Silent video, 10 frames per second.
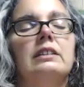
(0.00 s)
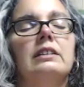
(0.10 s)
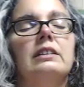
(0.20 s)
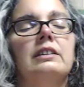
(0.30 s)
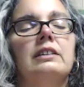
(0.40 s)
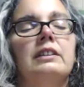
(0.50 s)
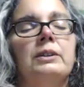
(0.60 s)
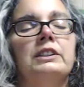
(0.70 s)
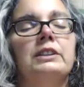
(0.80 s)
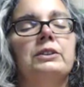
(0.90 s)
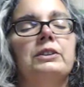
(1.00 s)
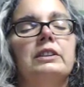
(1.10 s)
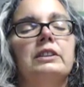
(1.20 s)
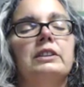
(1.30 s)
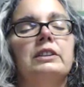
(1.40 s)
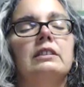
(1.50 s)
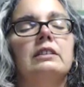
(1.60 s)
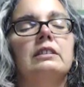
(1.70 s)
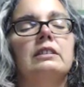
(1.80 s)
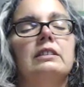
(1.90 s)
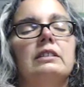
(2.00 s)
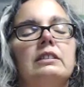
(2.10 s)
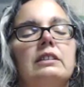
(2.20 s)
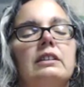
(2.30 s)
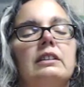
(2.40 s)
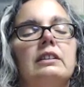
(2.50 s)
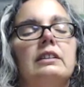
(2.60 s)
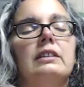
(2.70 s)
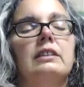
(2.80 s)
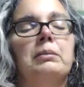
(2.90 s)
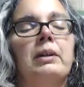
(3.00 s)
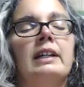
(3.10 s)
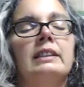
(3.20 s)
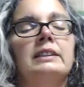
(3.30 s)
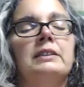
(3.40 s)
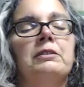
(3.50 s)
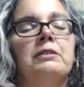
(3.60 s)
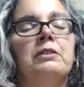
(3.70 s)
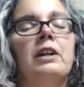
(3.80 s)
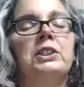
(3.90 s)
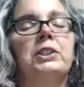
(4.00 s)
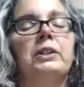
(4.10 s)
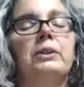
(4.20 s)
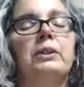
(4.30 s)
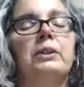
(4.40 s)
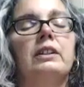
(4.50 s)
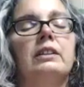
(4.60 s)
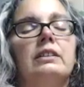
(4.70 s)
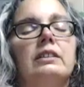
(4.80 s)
the Yoga Sutras, the practice of Raja Yoga,